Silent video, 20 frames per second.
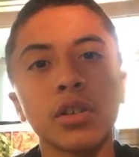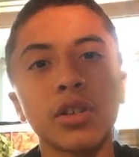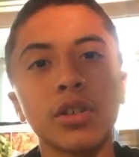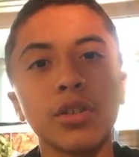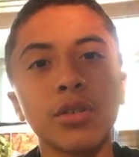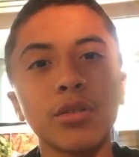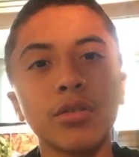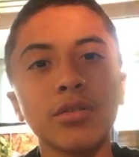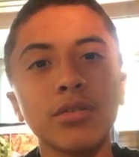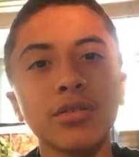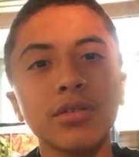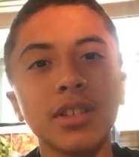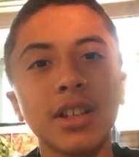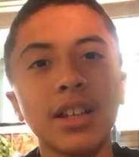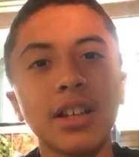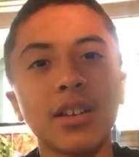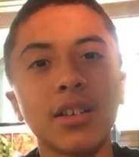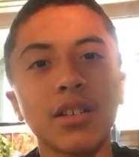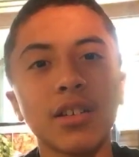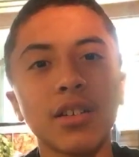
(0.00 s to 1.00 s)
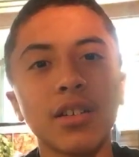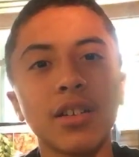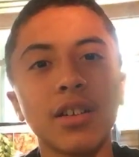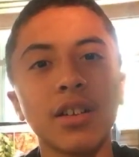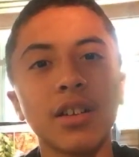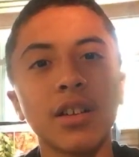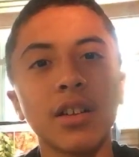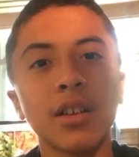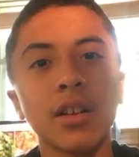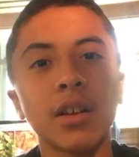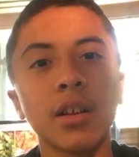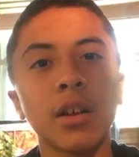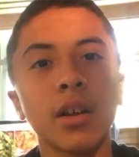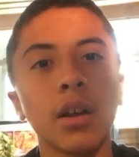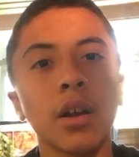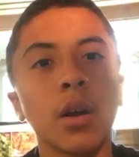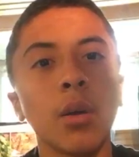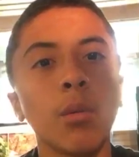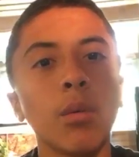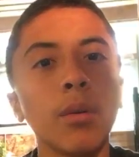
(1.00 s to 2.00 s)
You little.
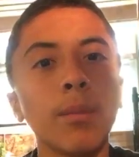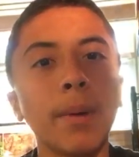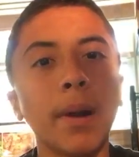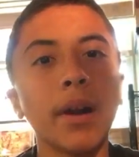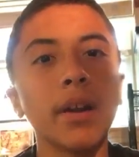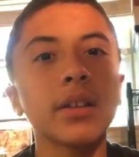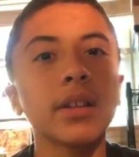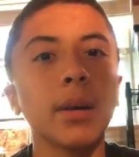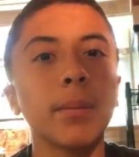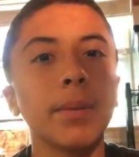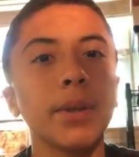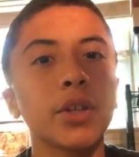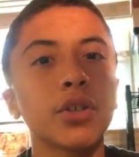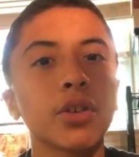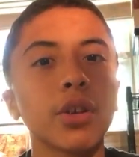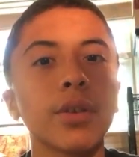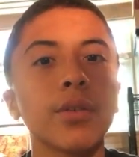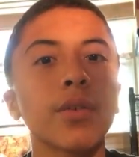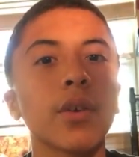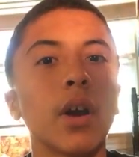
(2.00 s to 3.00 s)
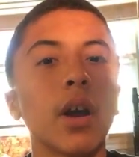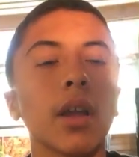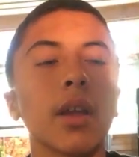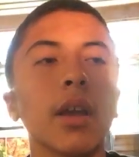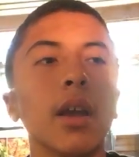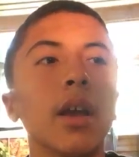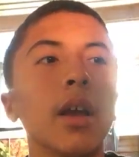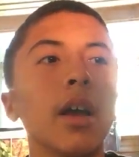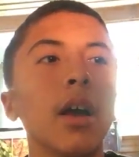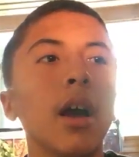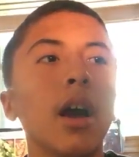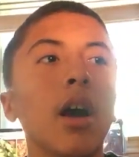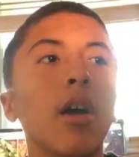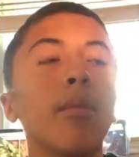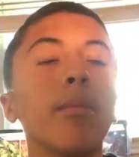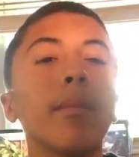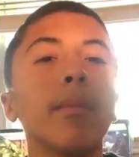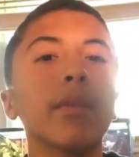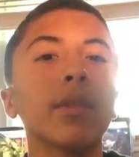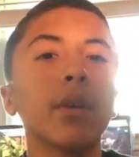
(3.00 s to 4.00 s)
What about a dumpy tree frog?
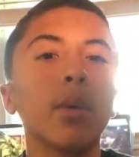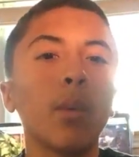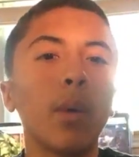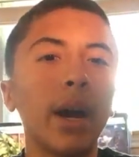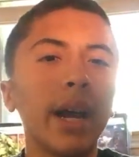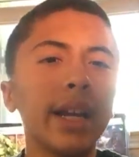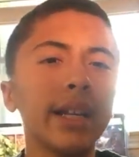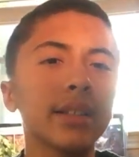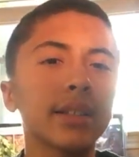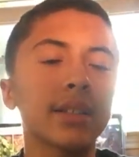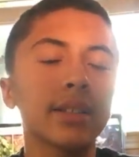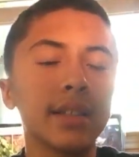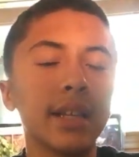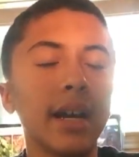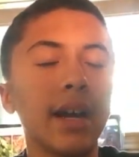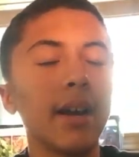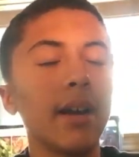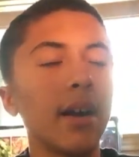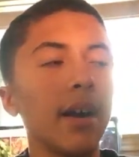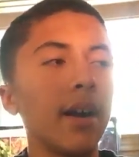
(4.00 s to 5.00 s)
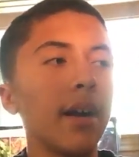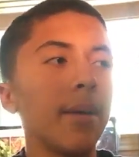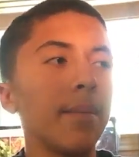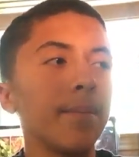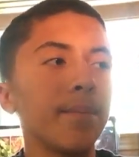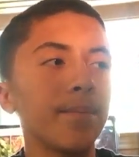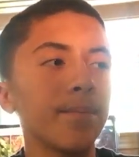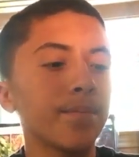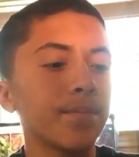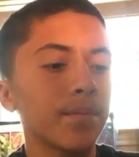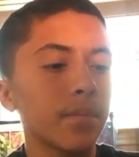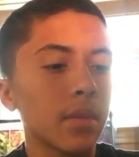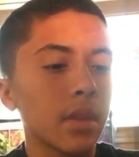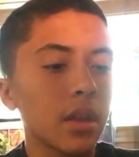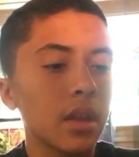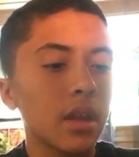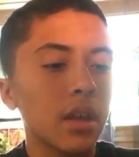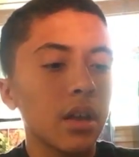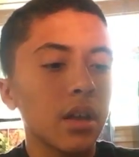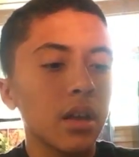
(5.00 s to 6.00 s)
Um, the whites? Yeah, um,
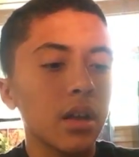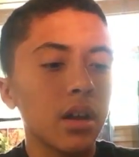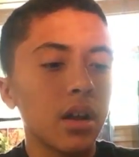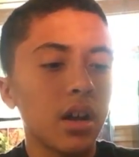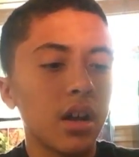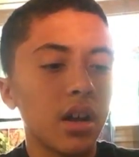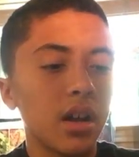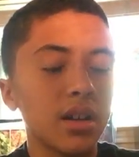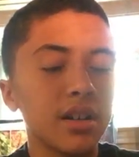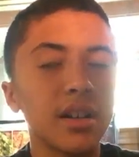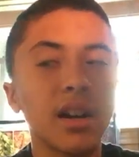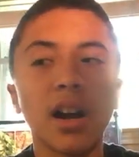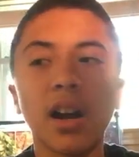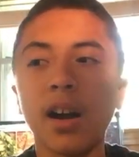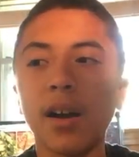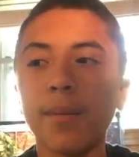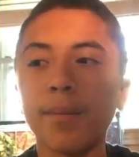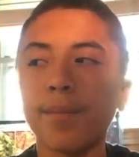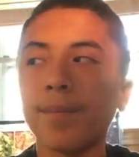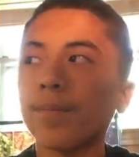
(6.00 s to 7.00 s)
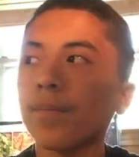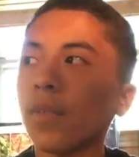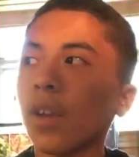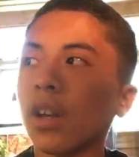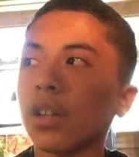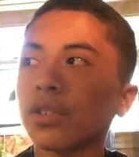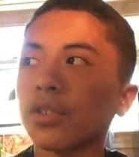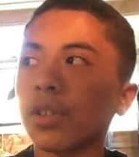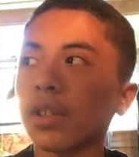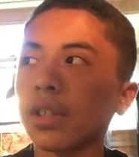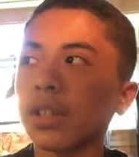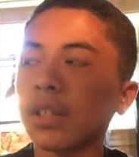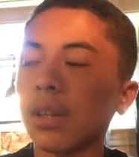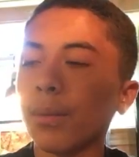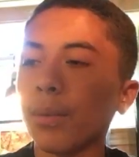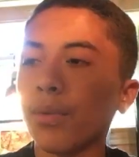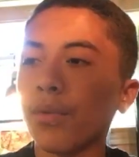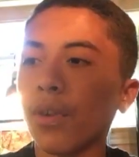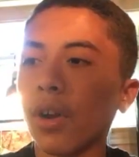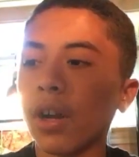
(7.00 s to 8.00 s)
uh, um, the Australian dumpy
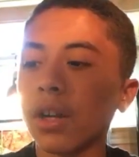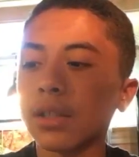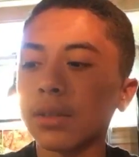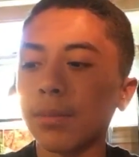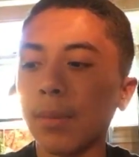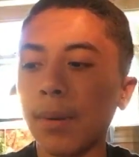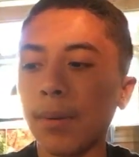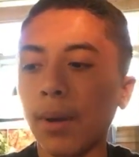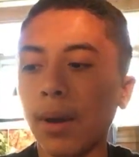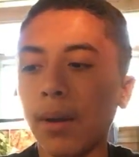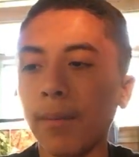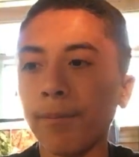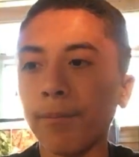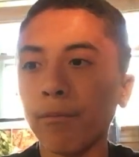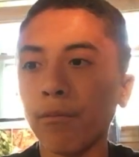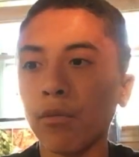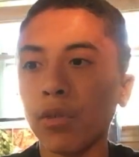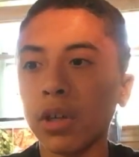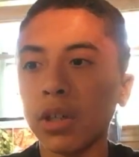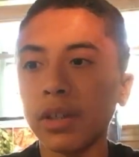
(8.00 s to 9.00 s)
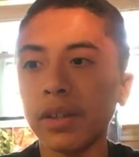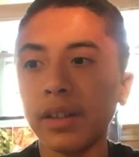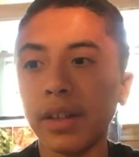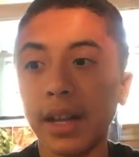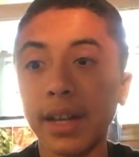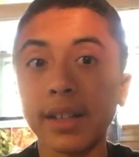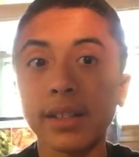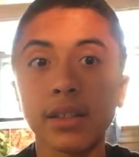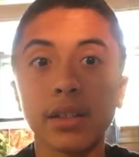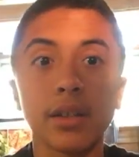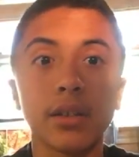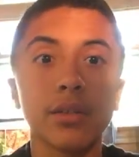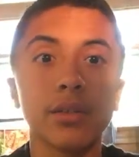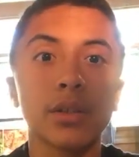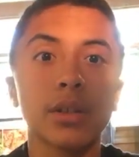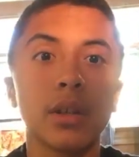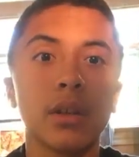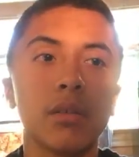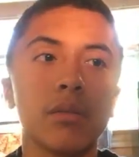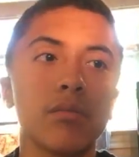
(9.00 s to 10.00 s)
frogs. My mom really likes those.
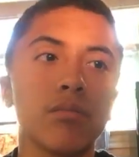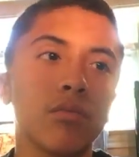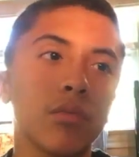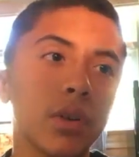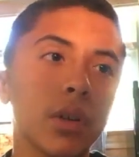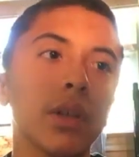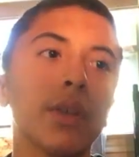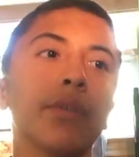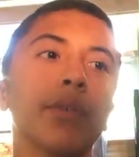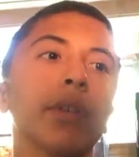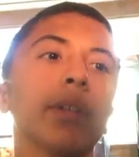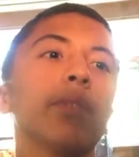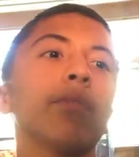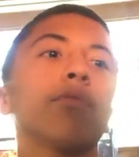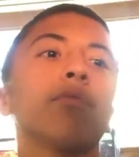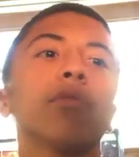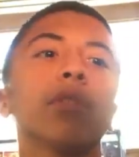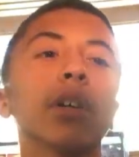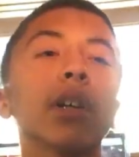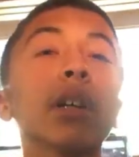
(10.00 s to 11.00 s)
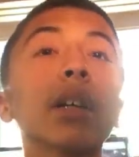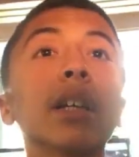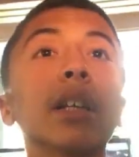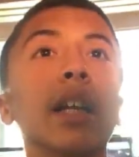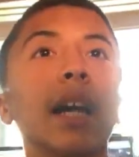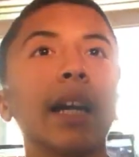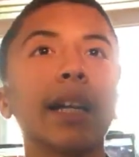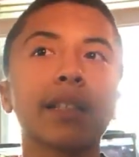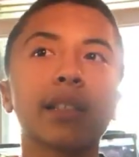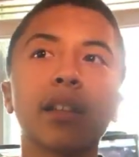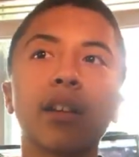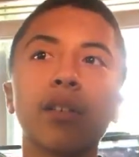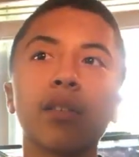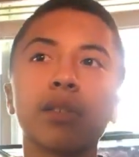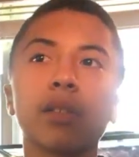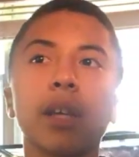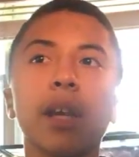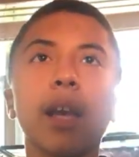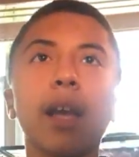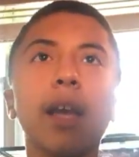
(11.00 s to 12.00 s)
Really, really, really likes those.
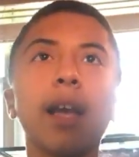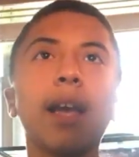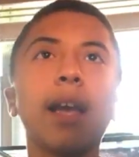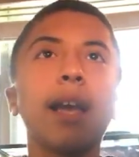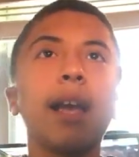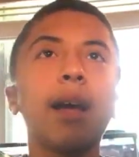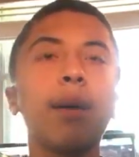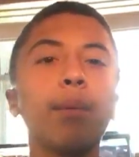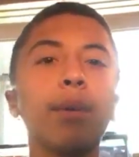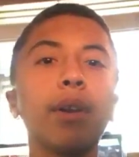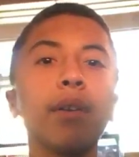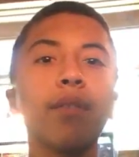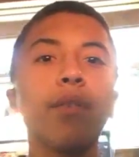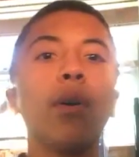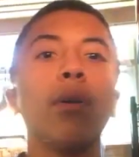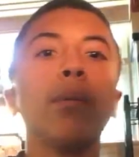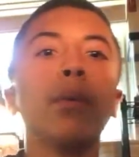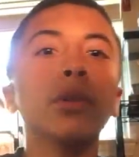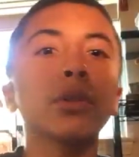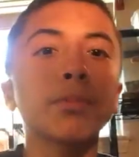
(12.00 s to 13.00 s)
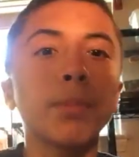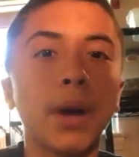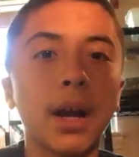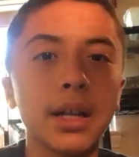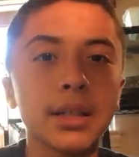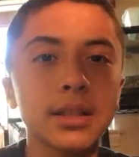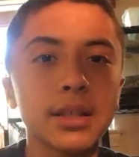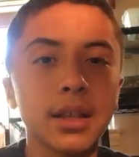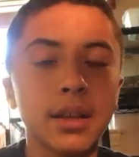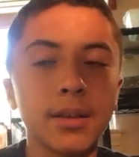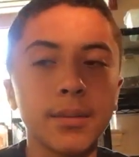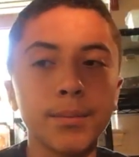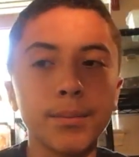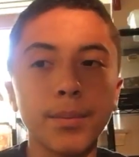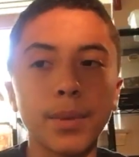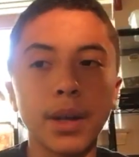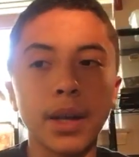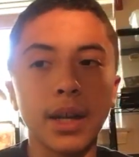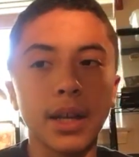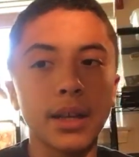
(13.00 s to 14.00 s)
And we've almost bought some,
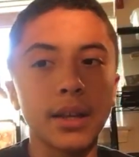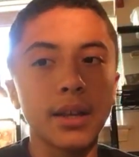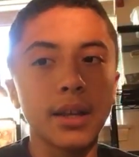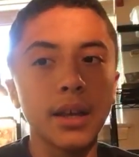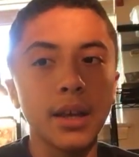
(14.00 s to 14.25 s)
but